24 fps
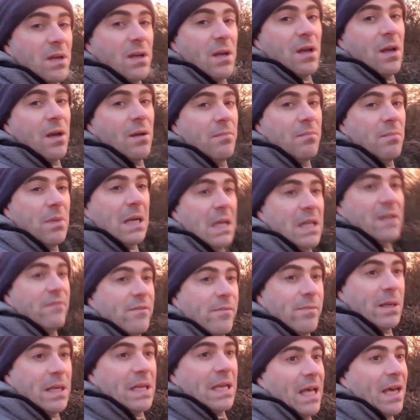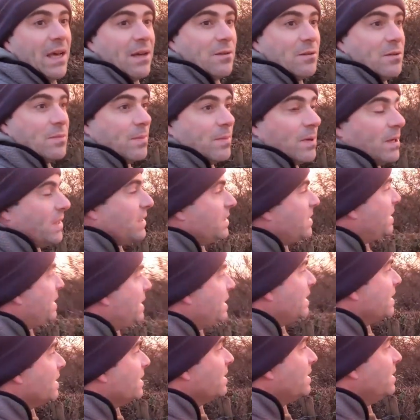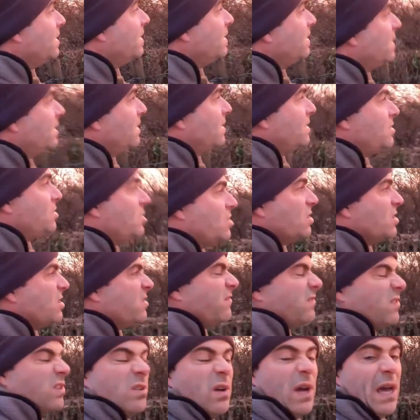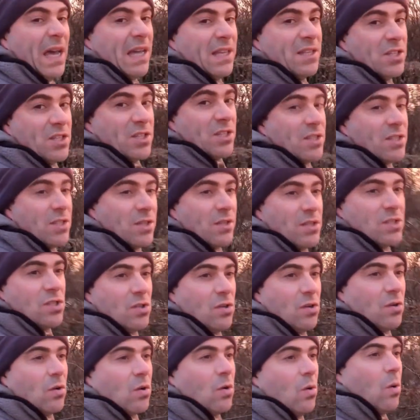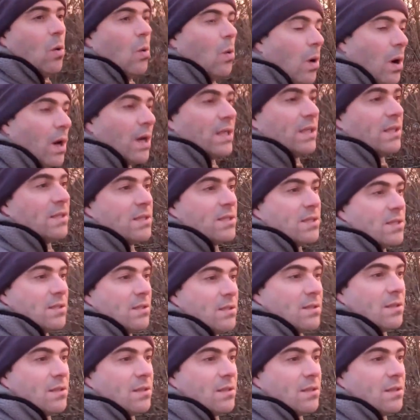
unbelievably loud, but here it's just a few hedges, so there's not quite